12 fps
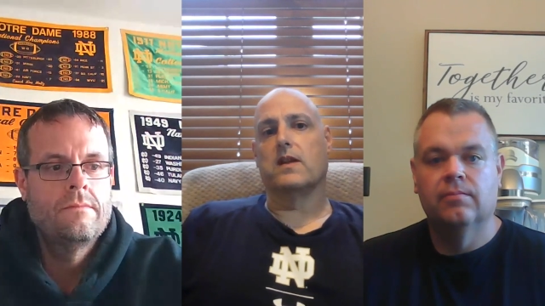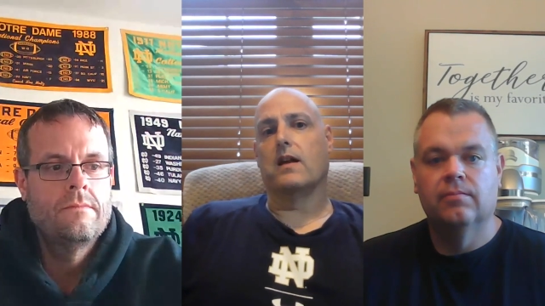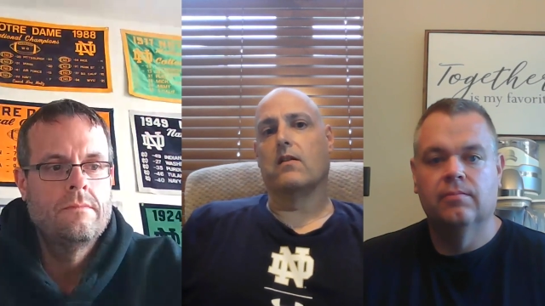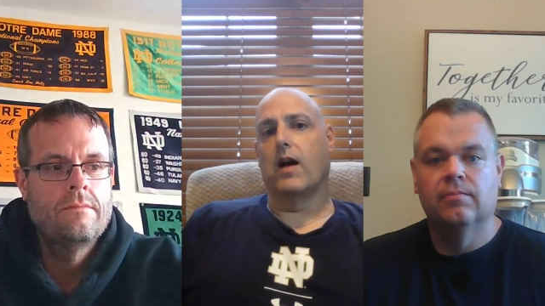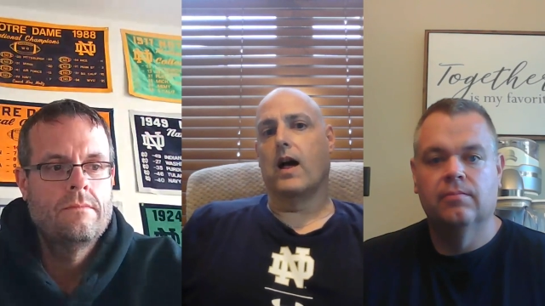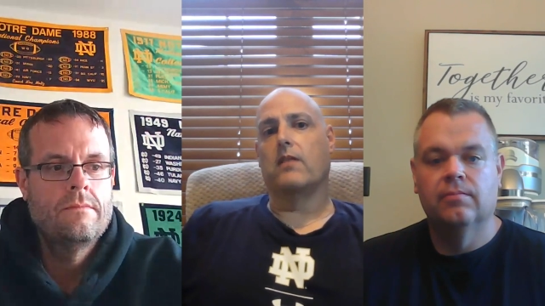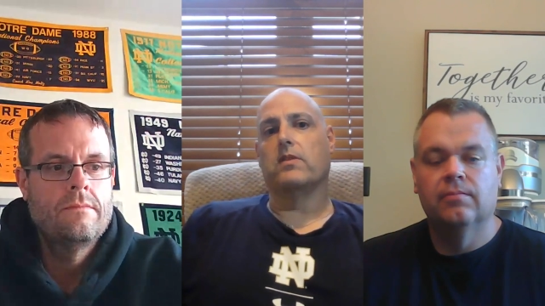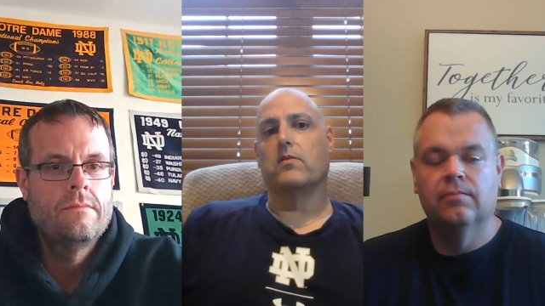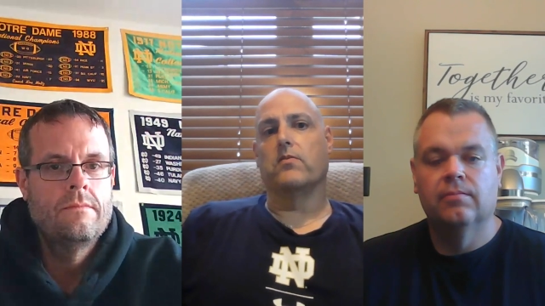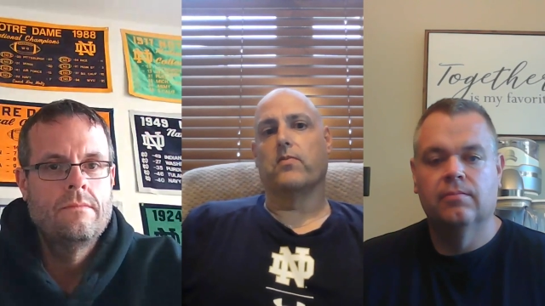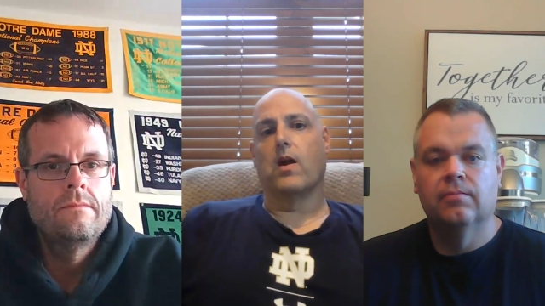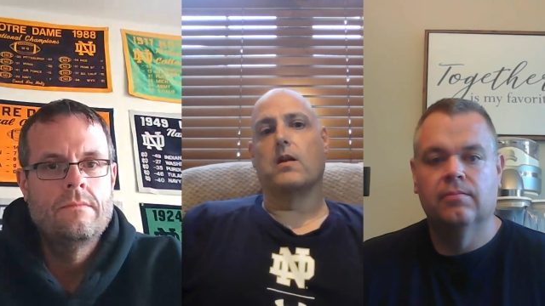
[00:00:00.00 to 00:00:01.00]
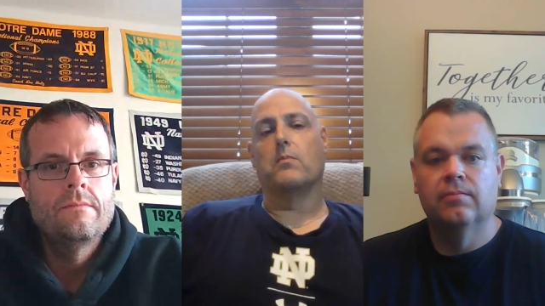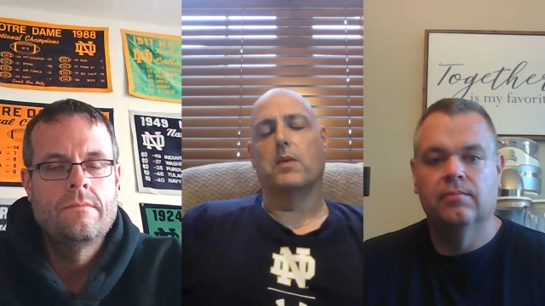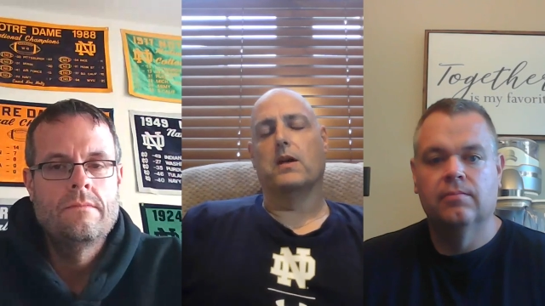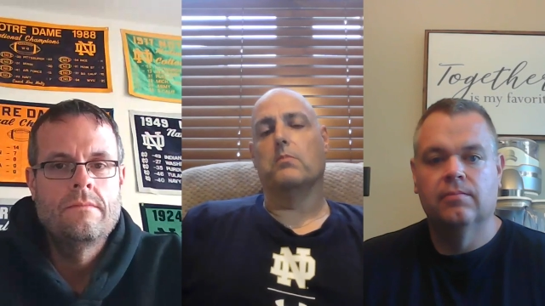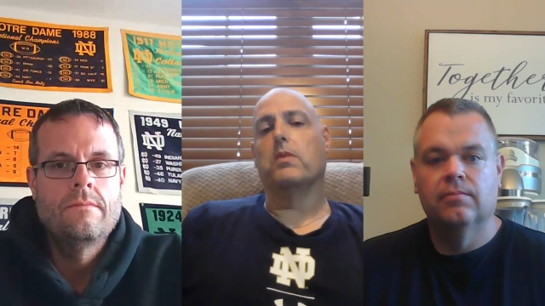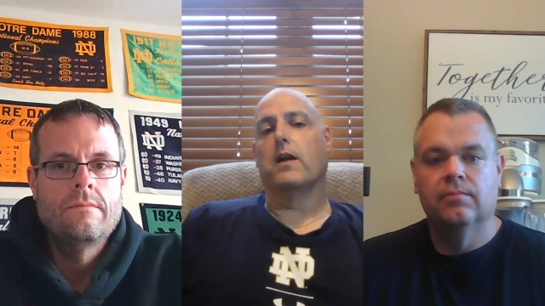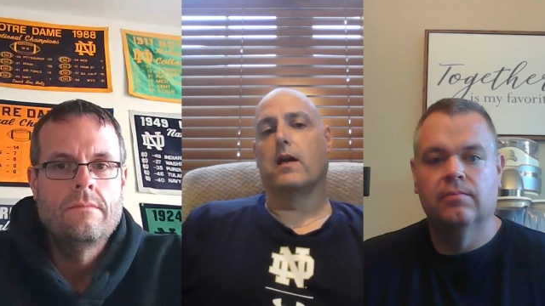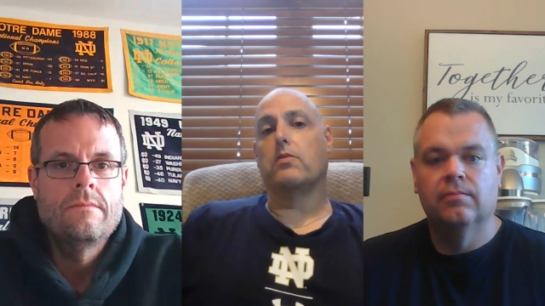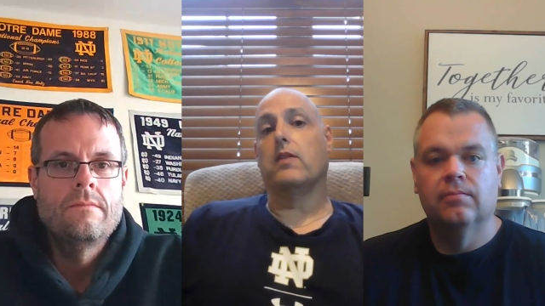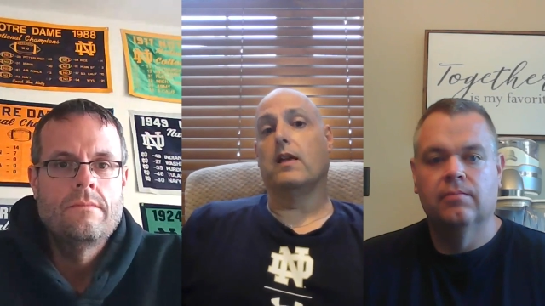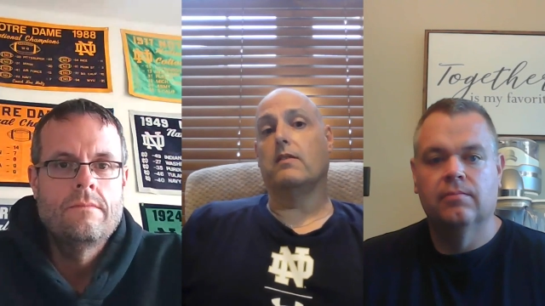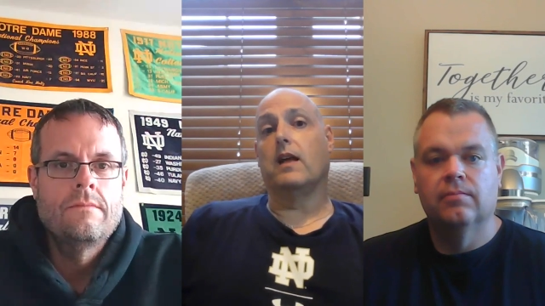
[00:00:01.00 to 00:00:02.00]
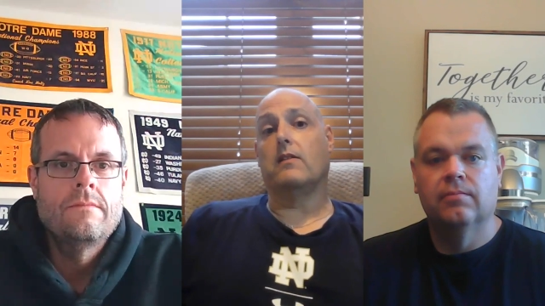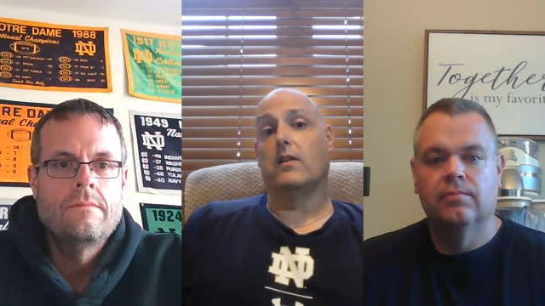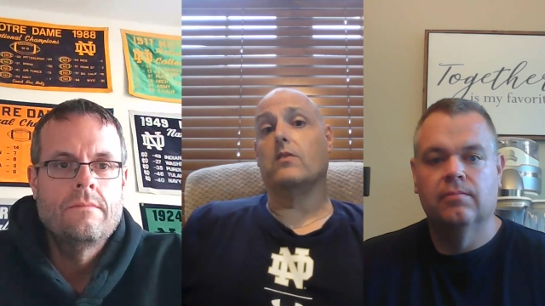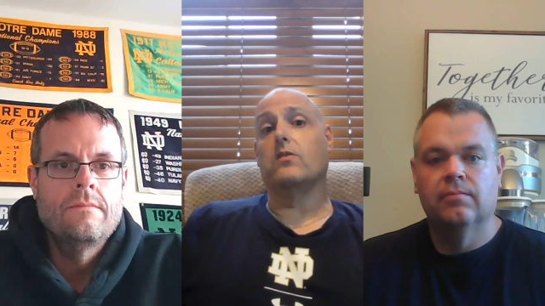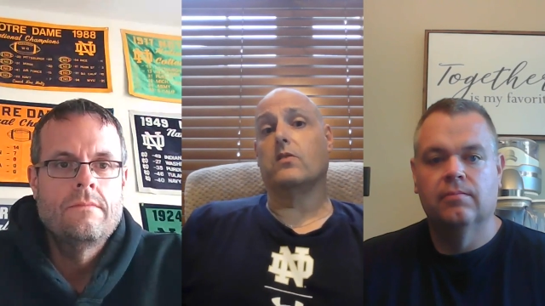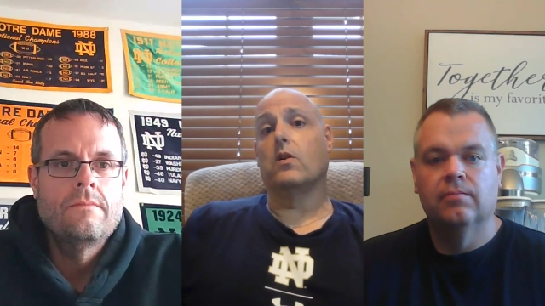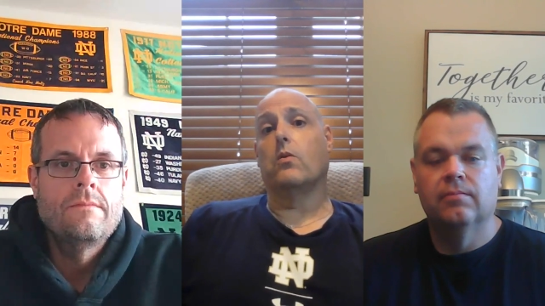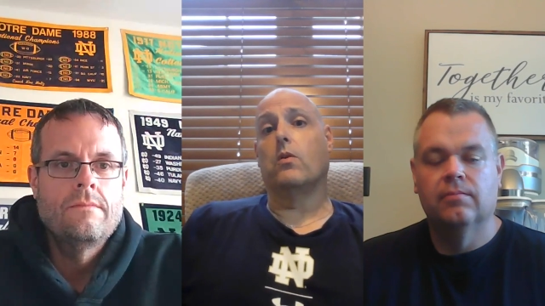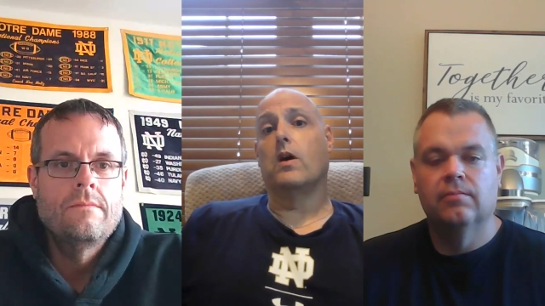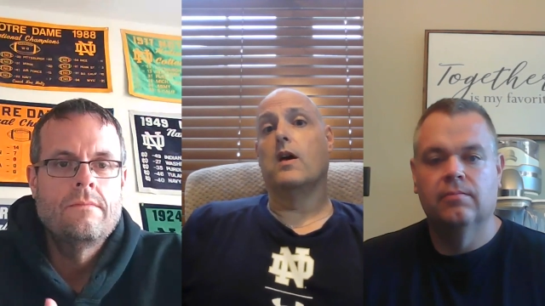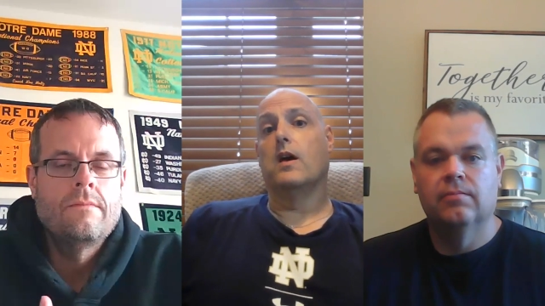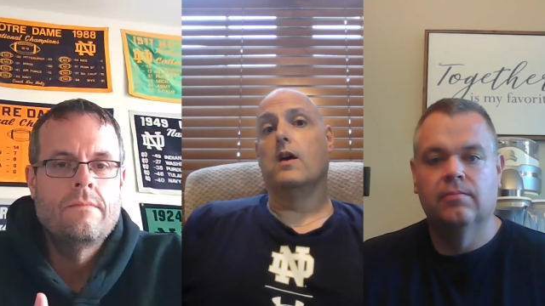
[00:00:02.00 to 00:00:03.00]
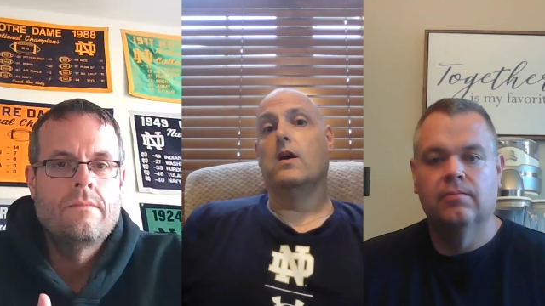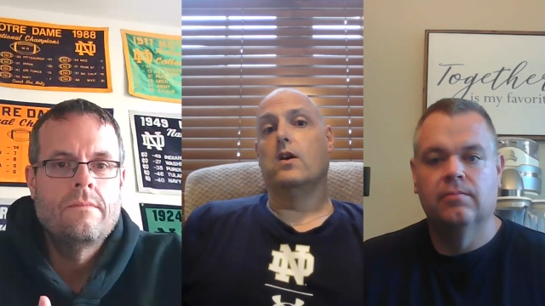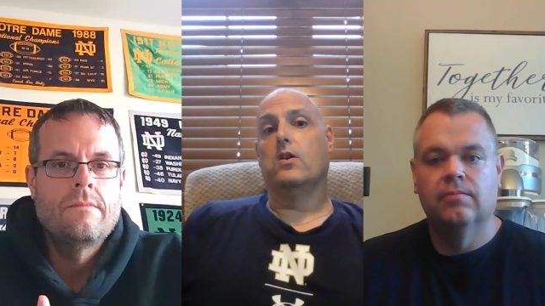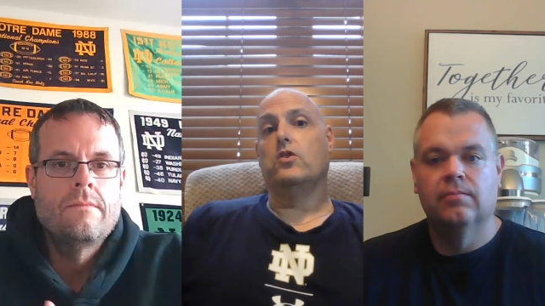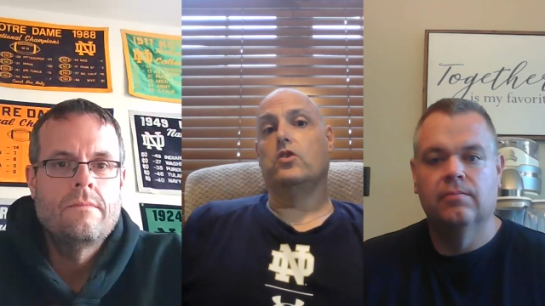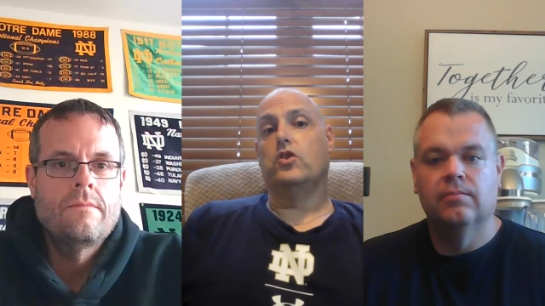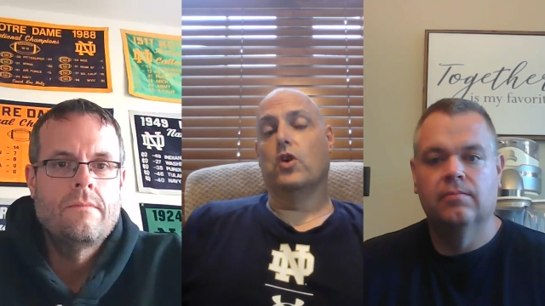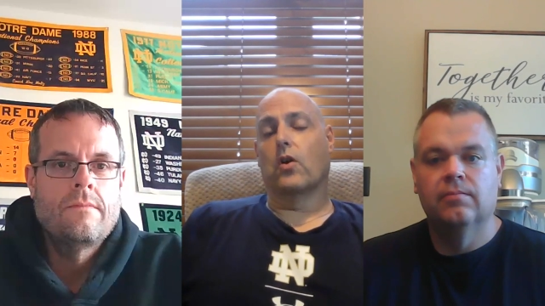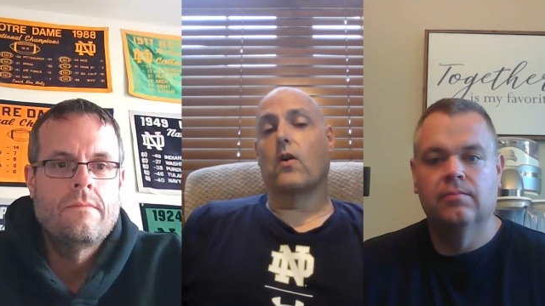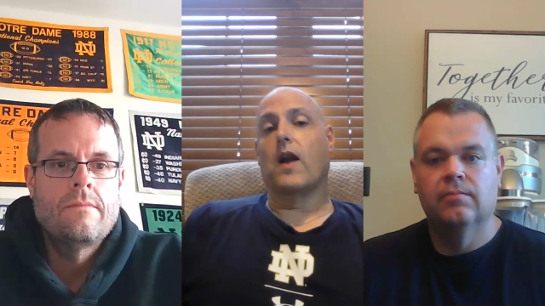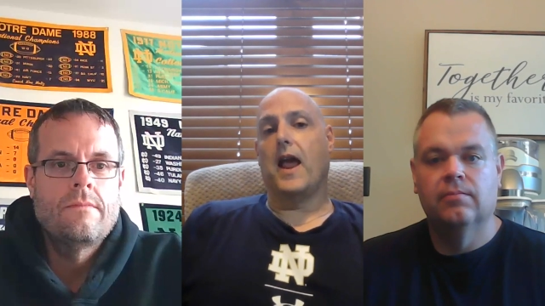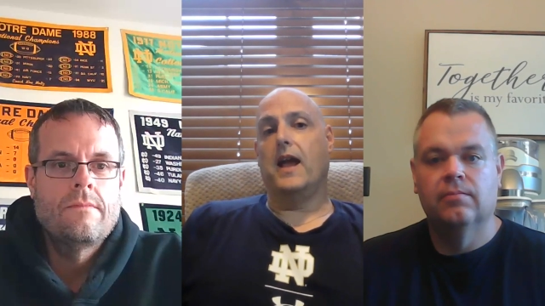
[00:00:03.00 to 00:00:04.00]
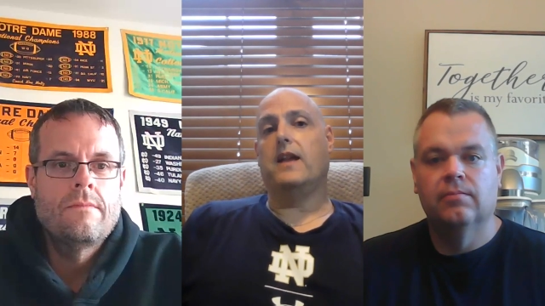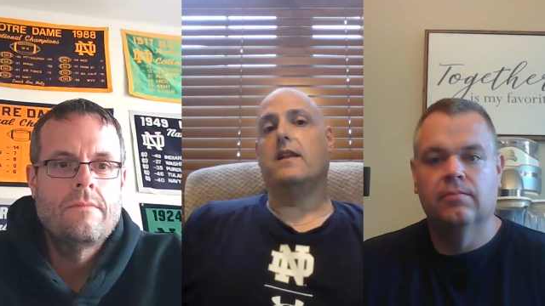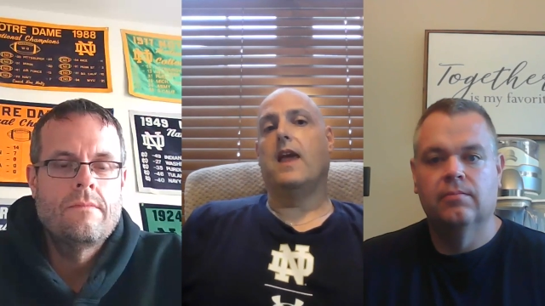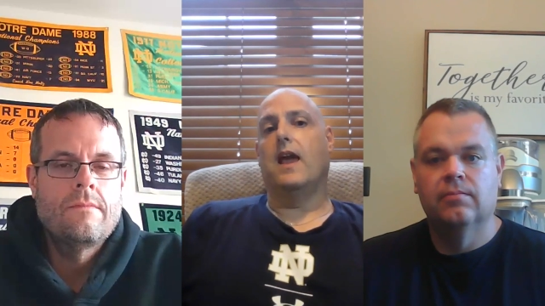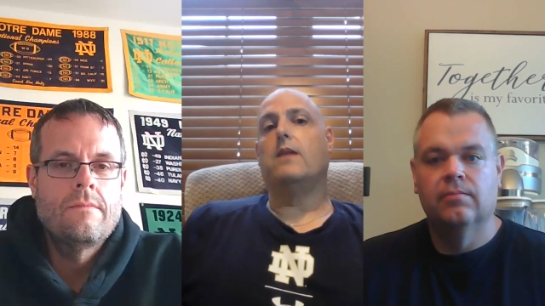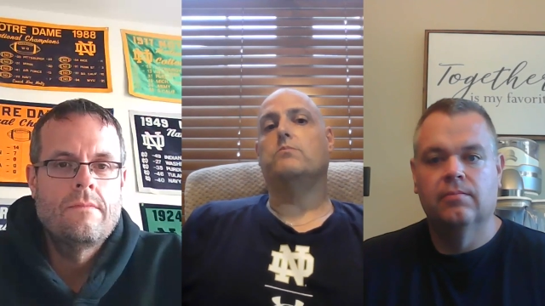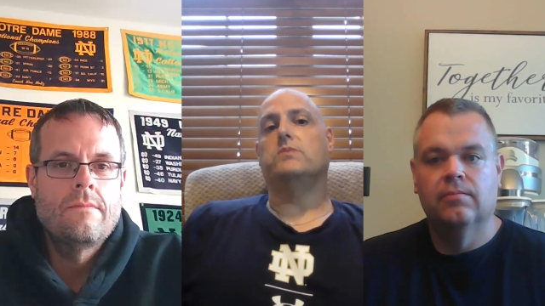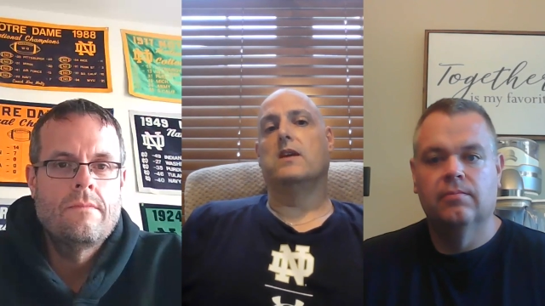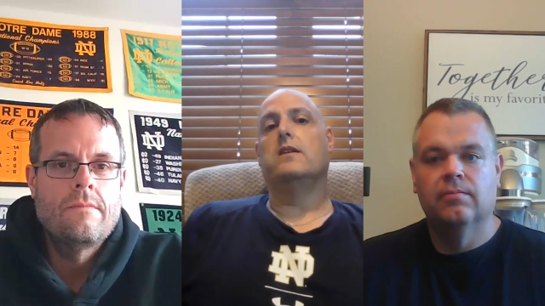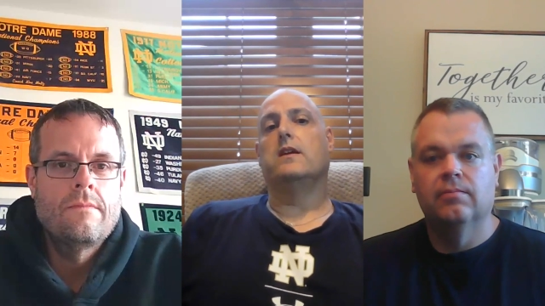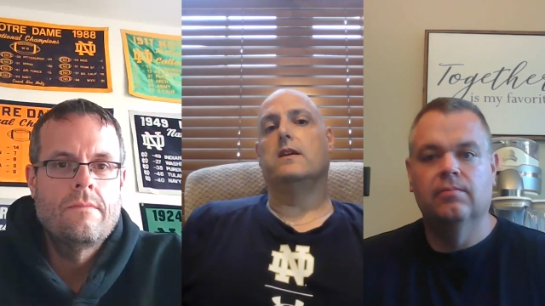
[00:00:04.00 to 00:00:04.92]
Speaker 1: I don't have it in front of me, but I think that's it. So you're eight games into